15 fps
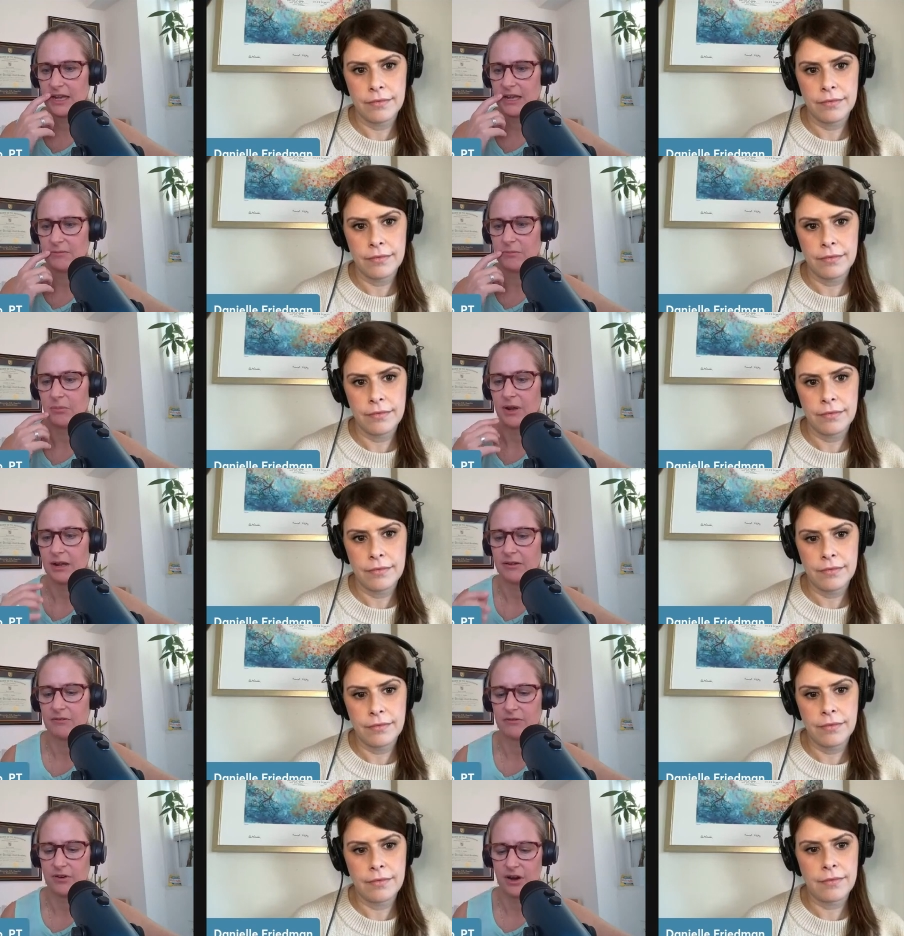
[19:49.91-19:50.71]
Speaker 1: It,
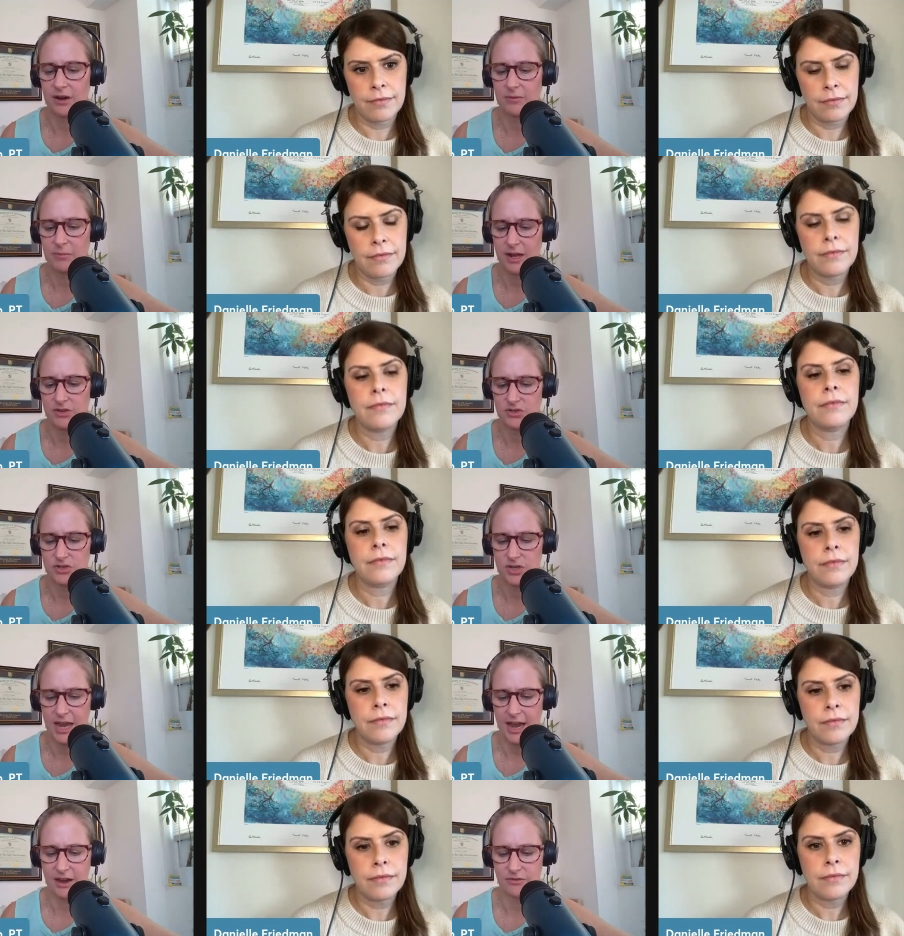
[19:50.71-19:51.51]
but very
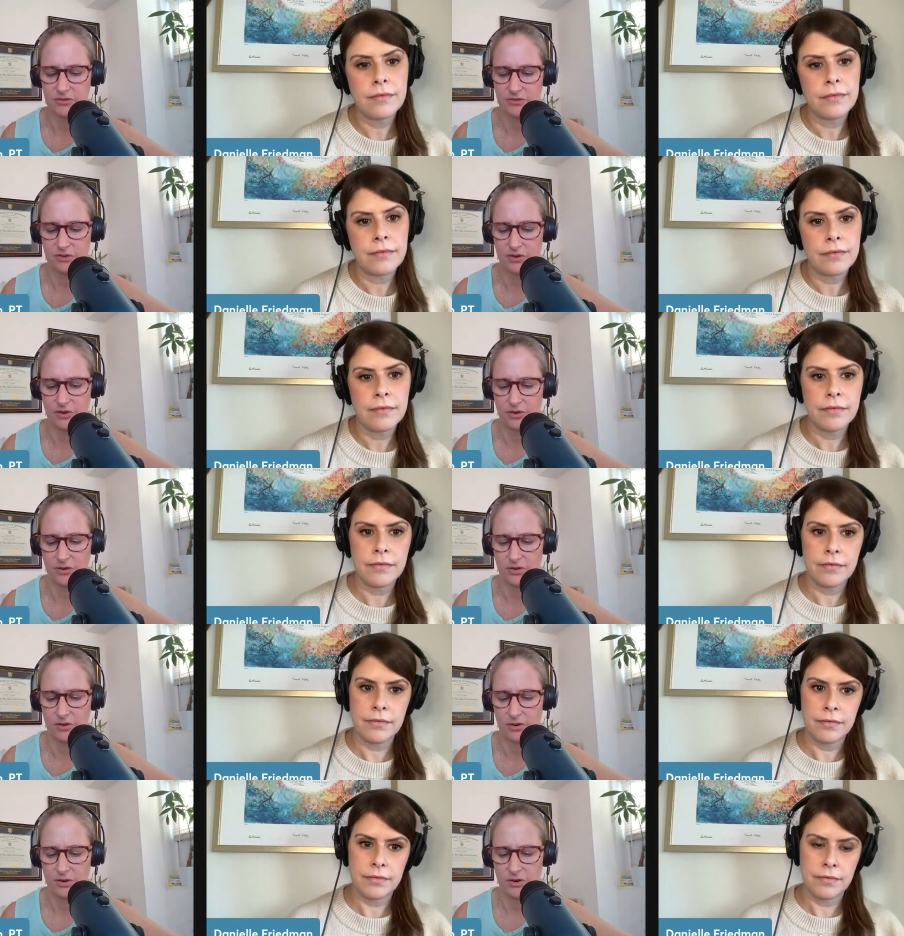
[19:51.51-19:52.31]
much
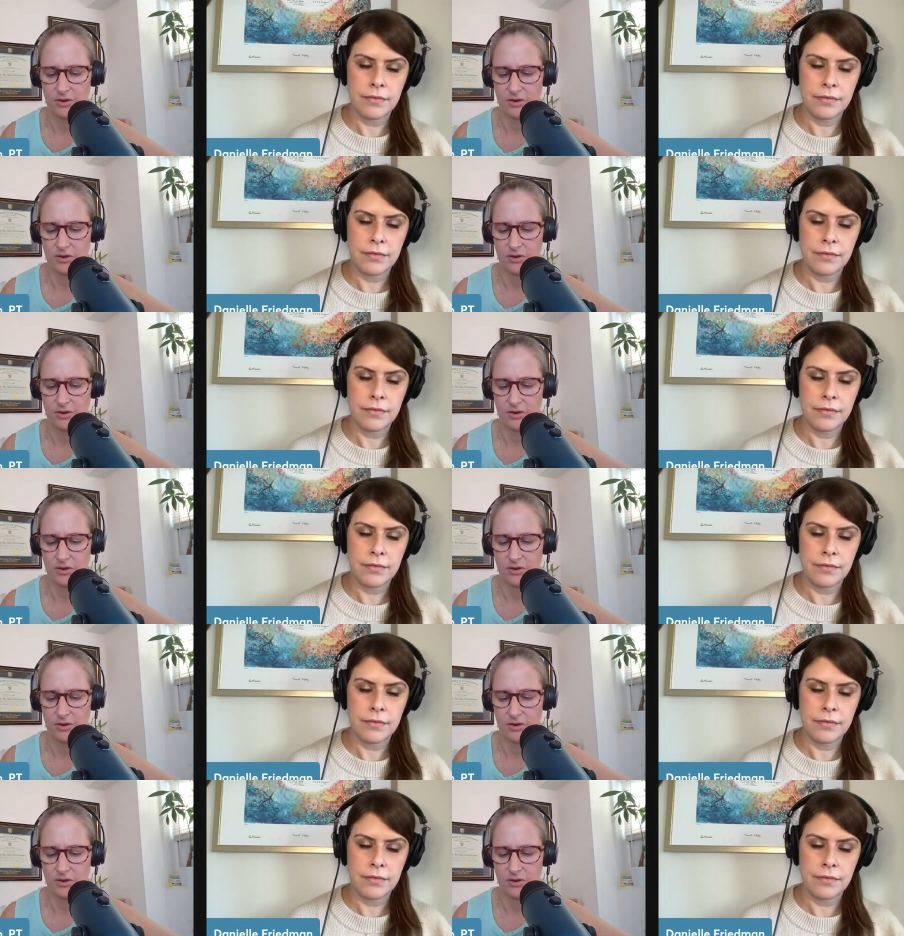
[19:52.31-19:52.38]
after